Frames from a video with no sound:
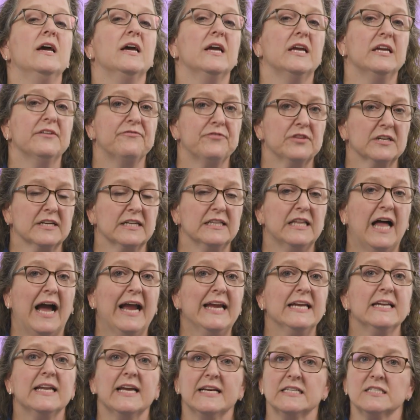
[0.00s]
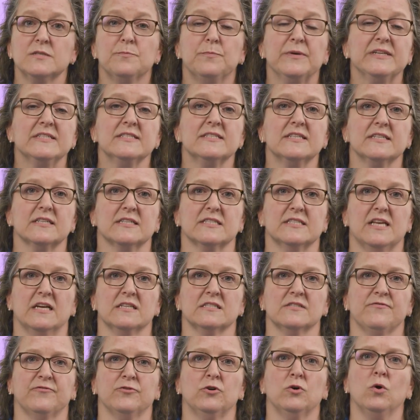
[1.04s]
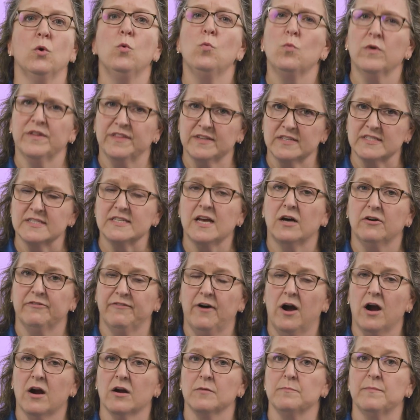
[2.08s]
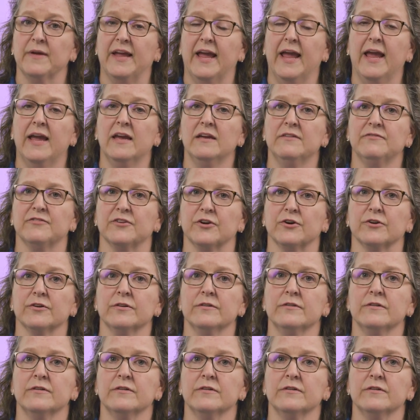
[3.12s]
If the client has been successful with a self-harm behavior,